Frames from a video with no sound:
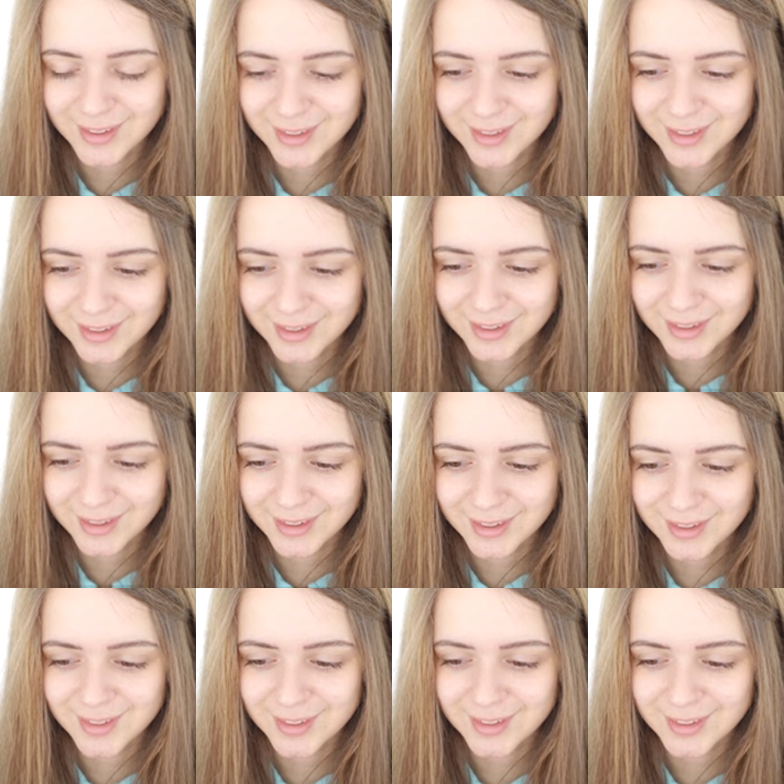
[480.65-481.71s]

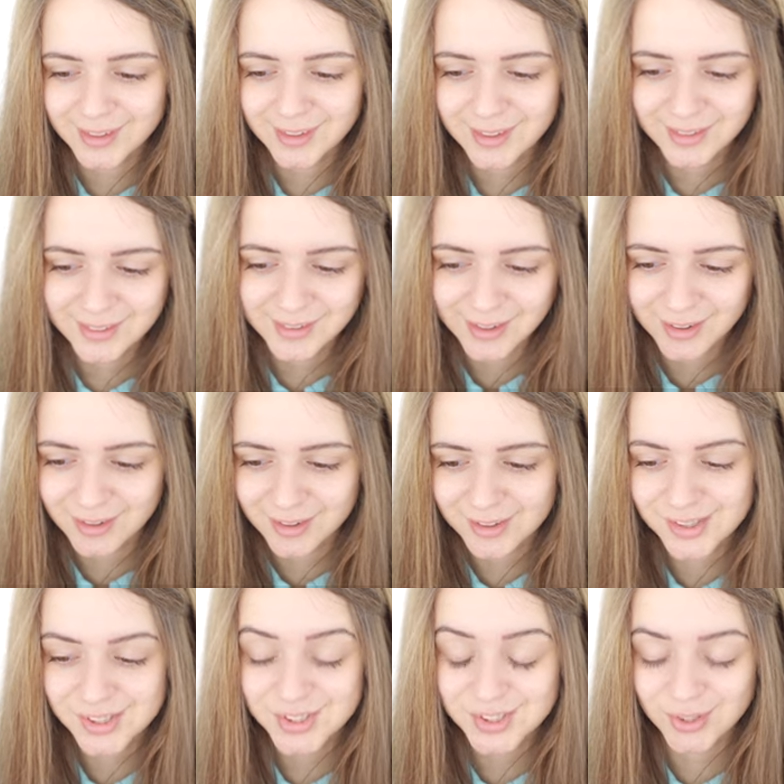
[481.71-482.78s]
and they
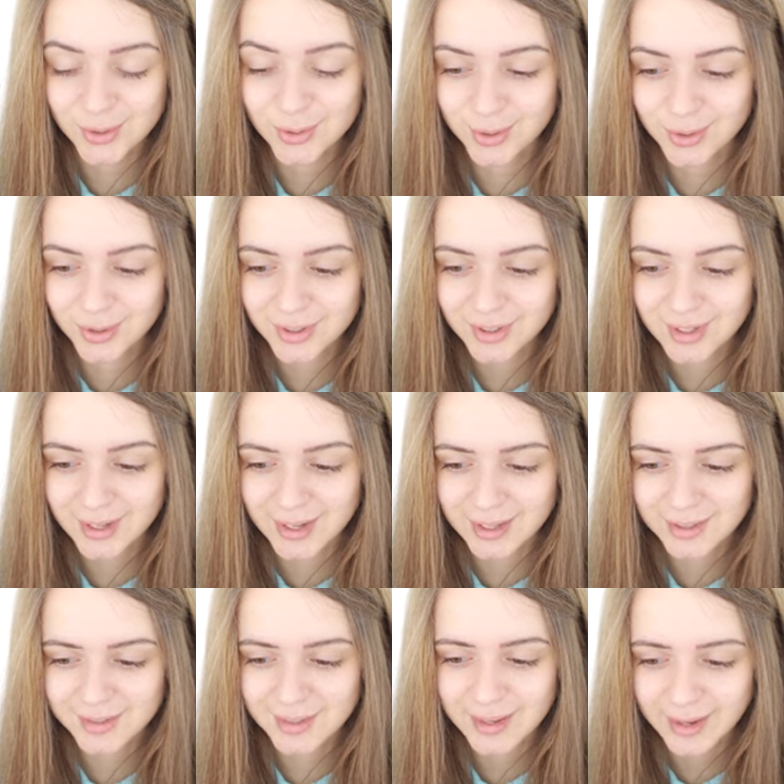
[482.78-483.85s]
are so good
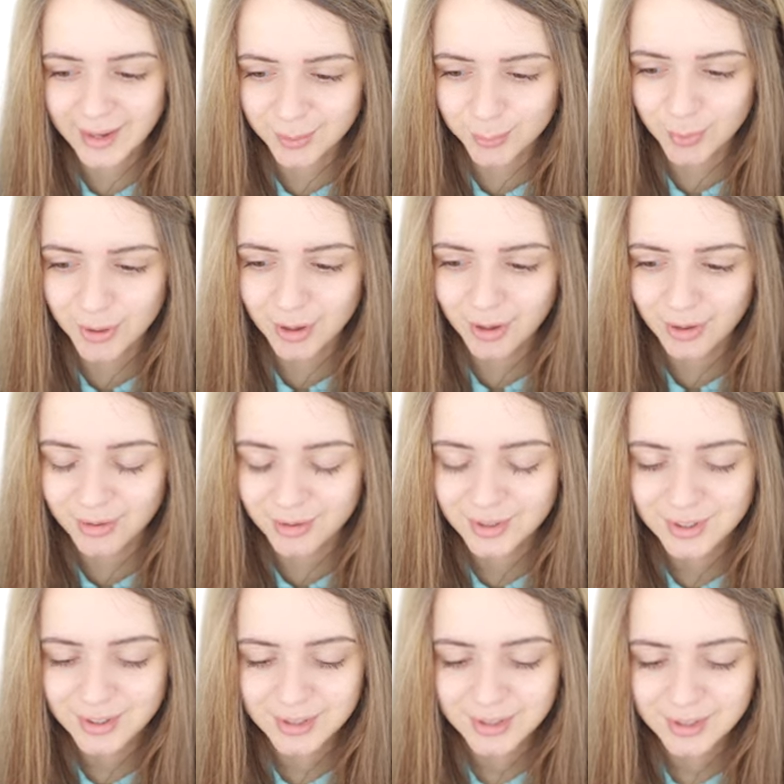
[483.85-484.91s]
at handball.
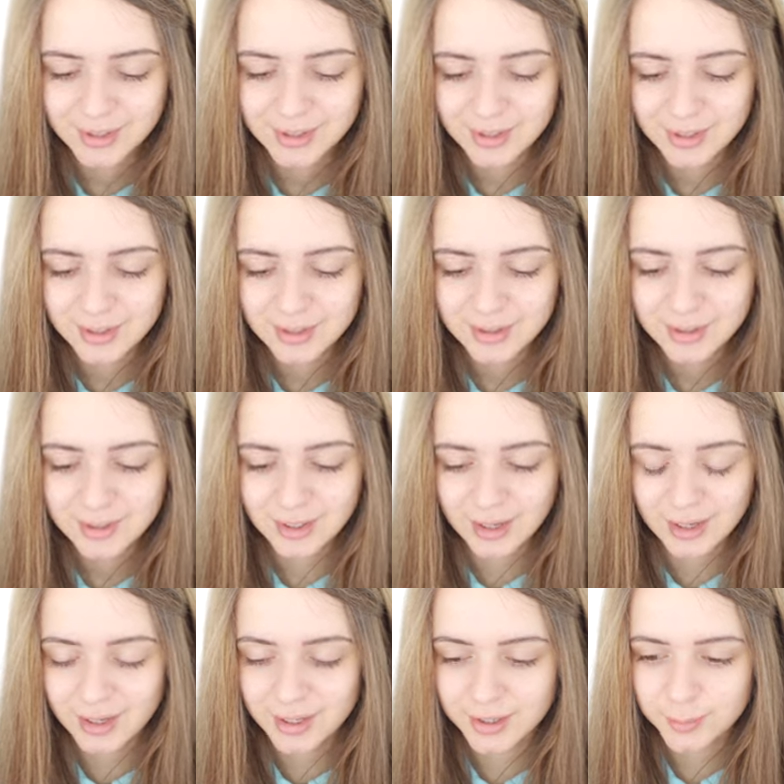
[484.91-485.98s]

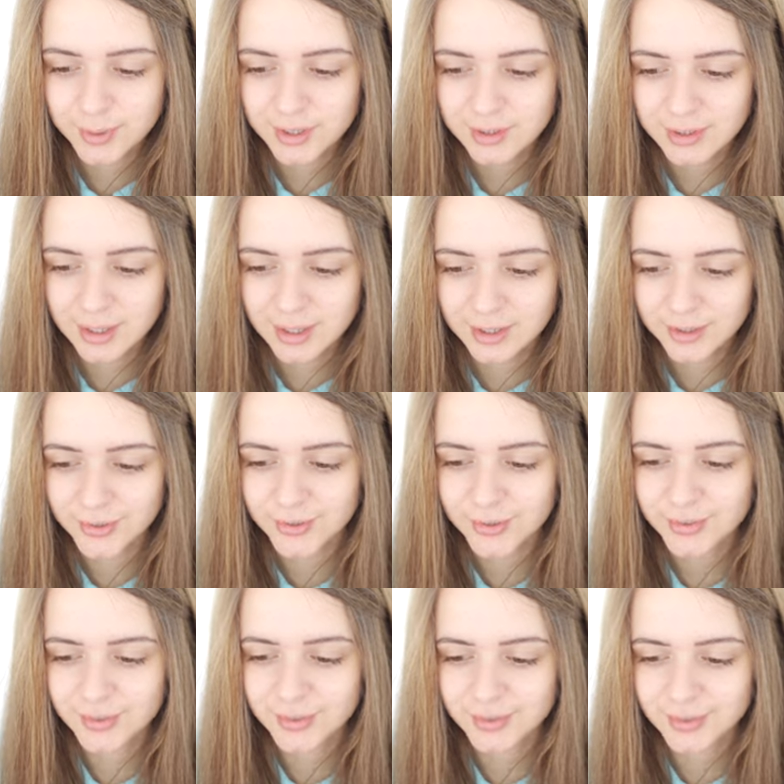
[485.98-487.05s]
I realized
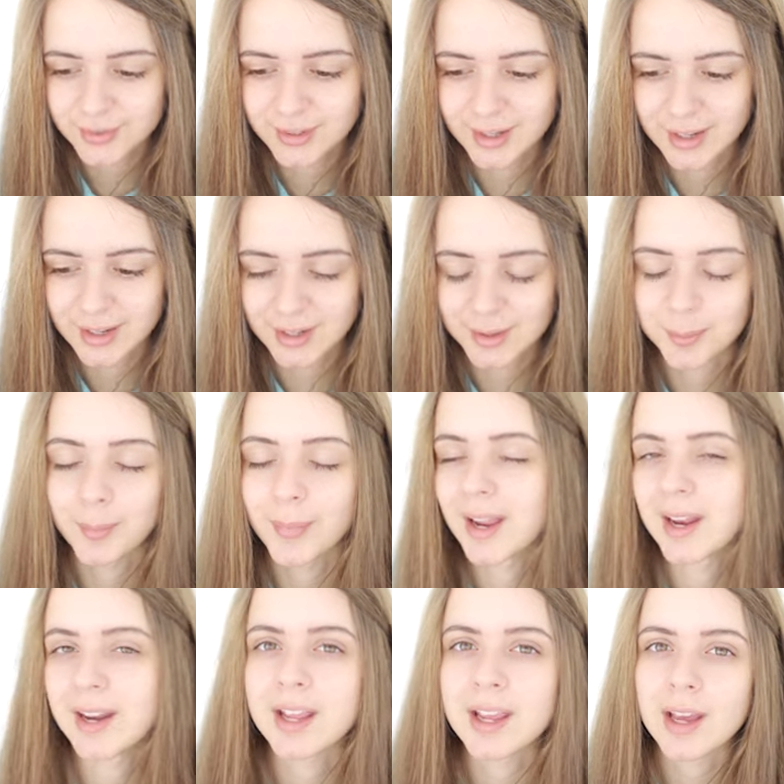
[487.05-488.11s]
that
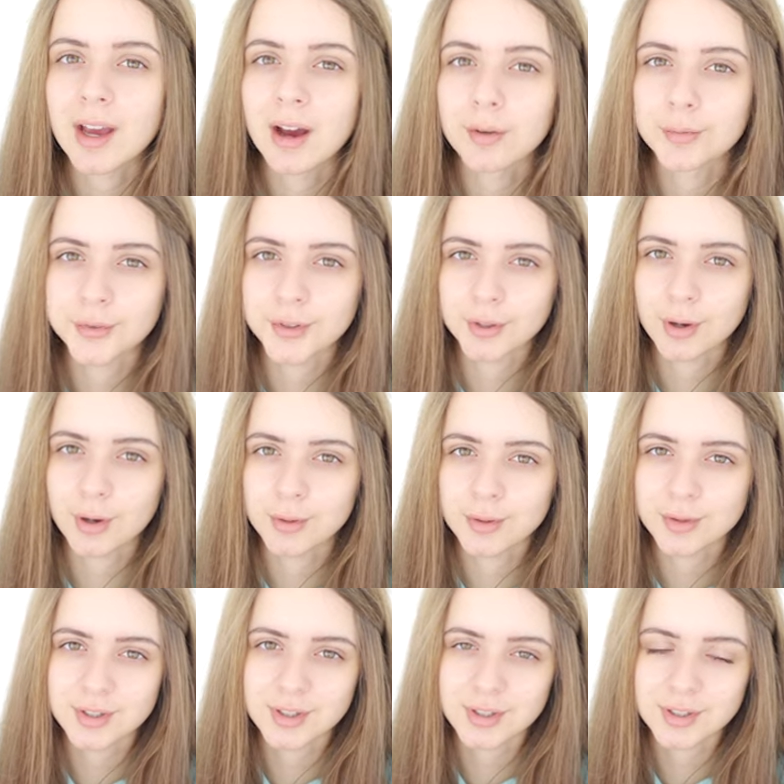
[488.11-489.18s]
many of the
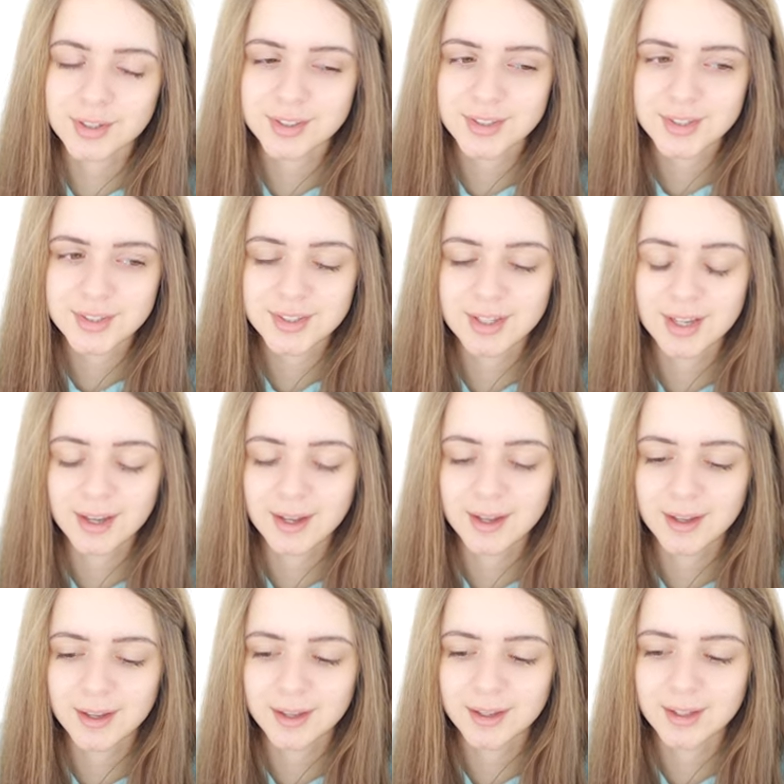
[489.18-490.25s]
coaches
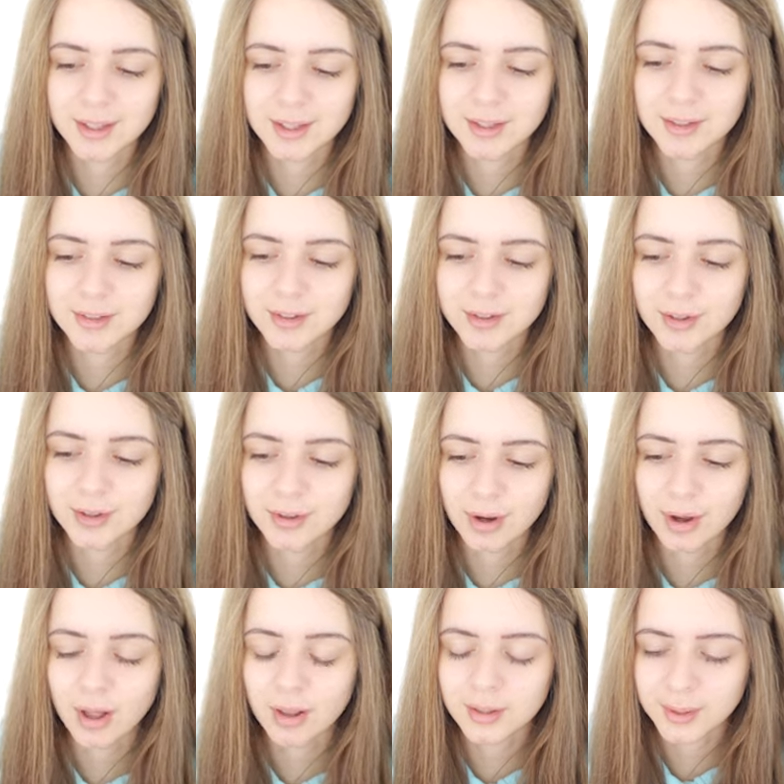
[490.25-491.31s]
in the
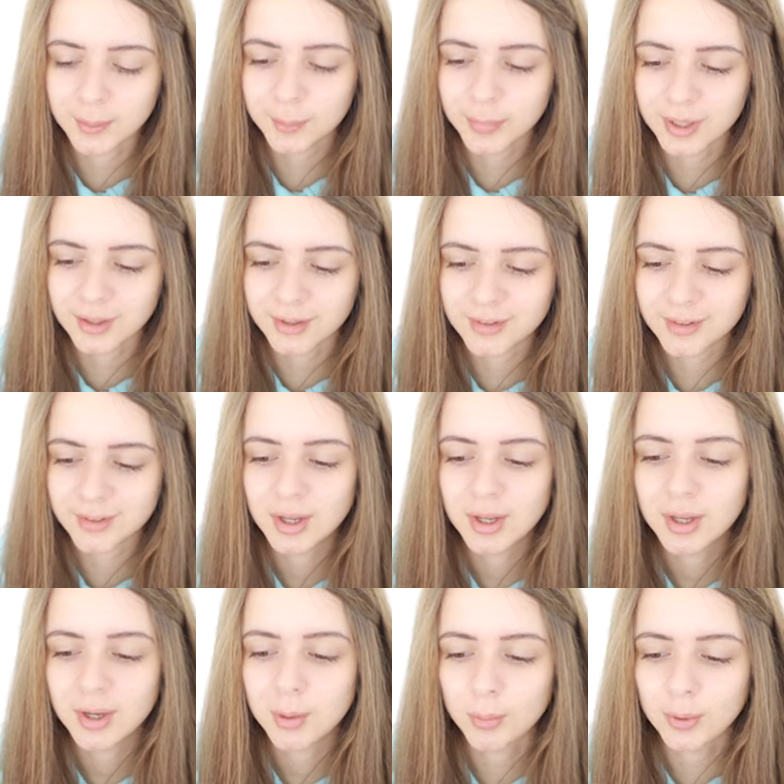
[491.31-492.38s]
Olympics
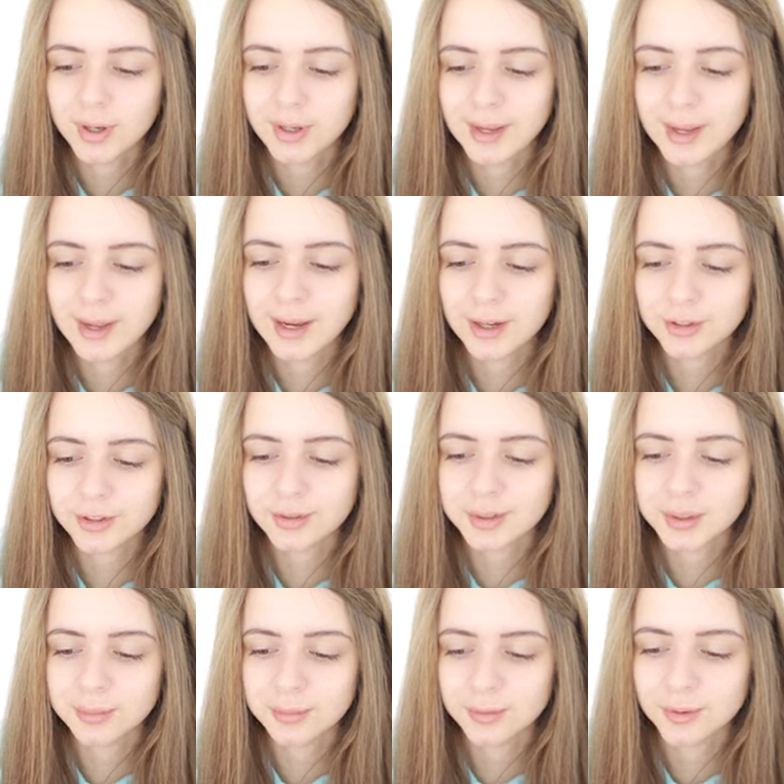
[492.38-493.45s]
were
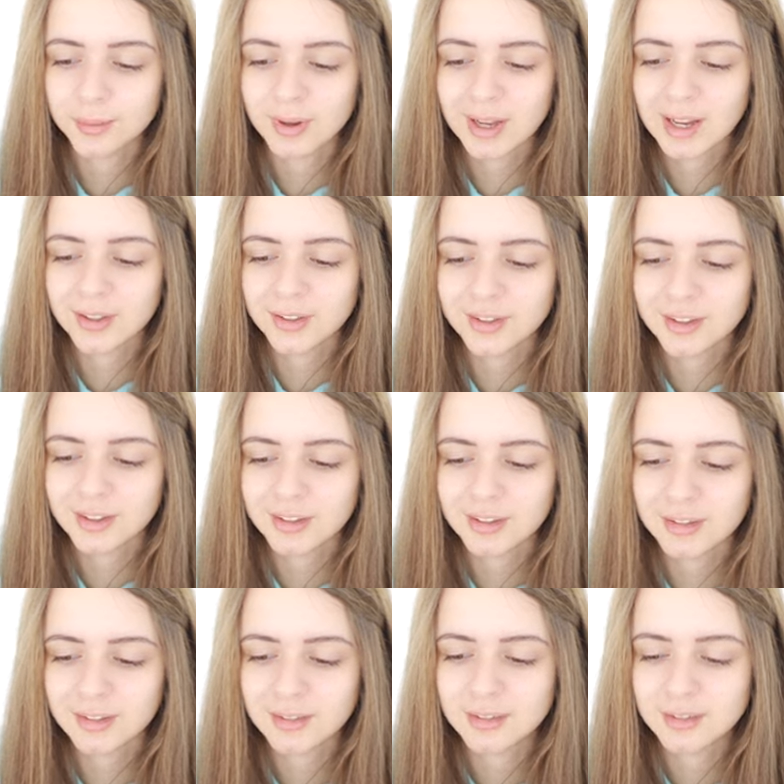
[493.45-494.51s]
actually from Iceland.